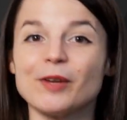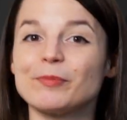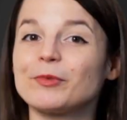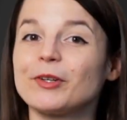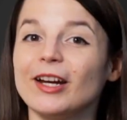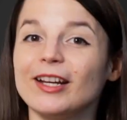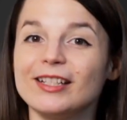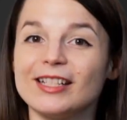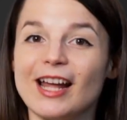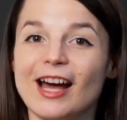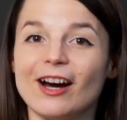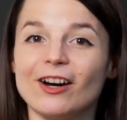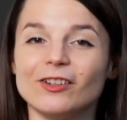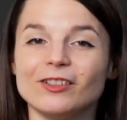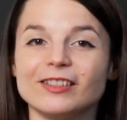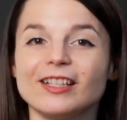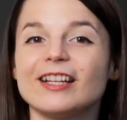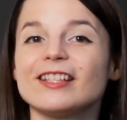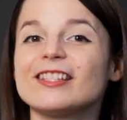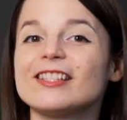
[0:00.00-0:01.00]
Upgrade
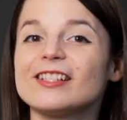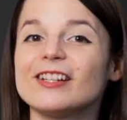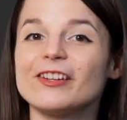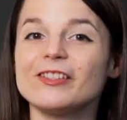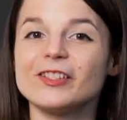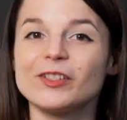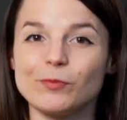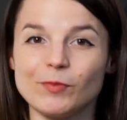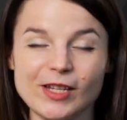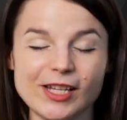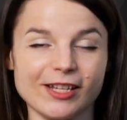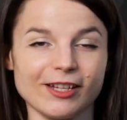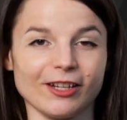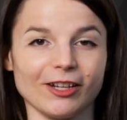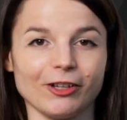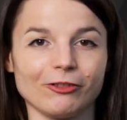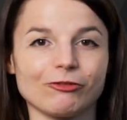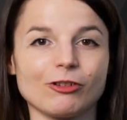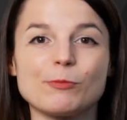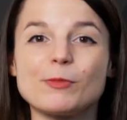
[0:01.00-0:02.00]
now and start
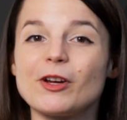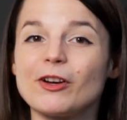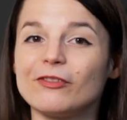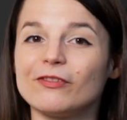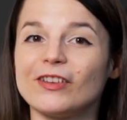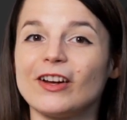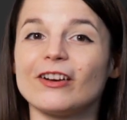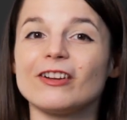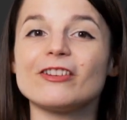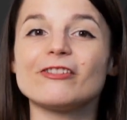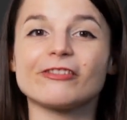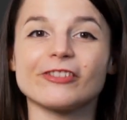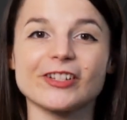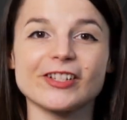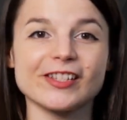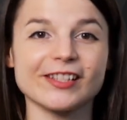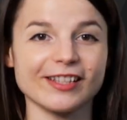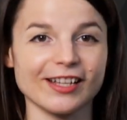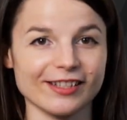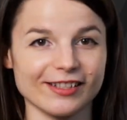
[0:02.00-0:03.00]
speaking from your very
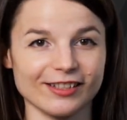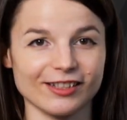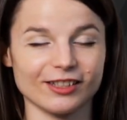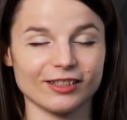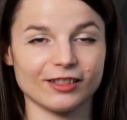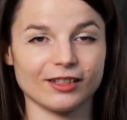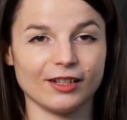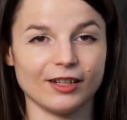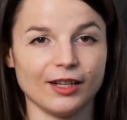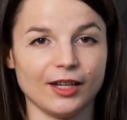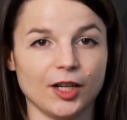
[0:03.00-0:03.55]
first lesson.